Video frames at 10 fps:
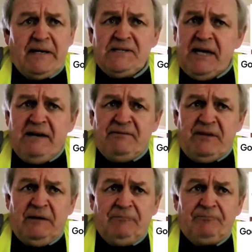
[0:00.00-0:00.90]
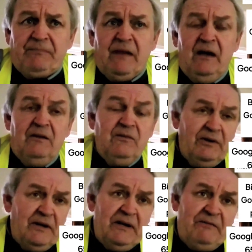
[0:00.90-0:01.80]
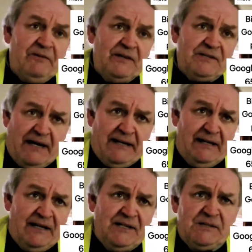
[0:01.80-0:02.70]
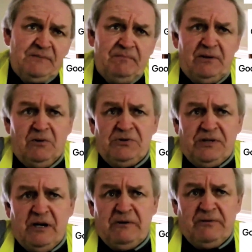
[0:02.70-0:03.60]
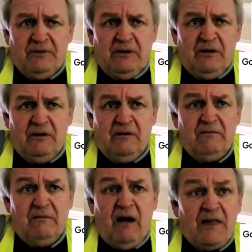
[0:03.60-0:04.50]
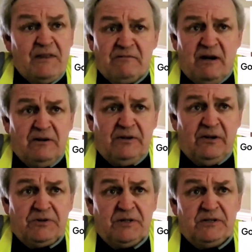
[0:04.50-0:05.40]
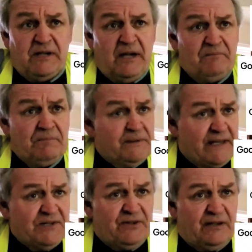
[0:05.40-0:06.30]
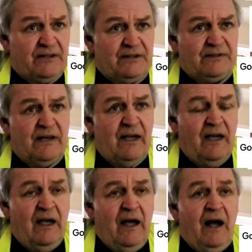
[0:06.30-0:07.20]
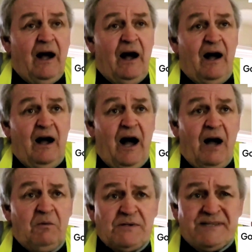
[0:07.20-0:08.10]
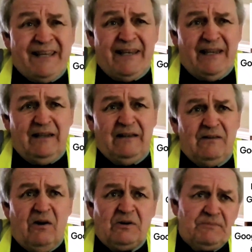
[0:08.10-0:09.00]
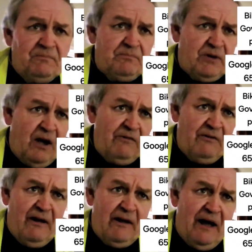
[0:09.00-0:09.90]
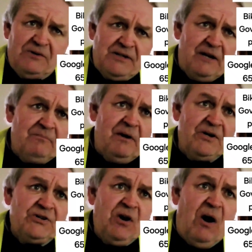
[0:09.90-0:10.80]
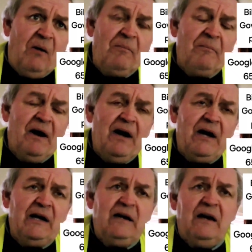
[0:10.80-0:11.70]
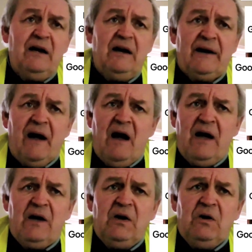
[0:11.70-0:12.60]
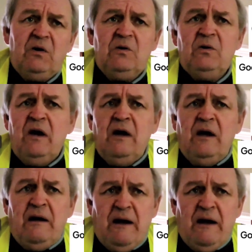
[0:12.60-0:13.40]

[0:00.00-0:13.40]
bike safety, not only for the cyclists, but also for other road users and pedestrians uh, I was nearly knocked over outside my shop by uh, a guy who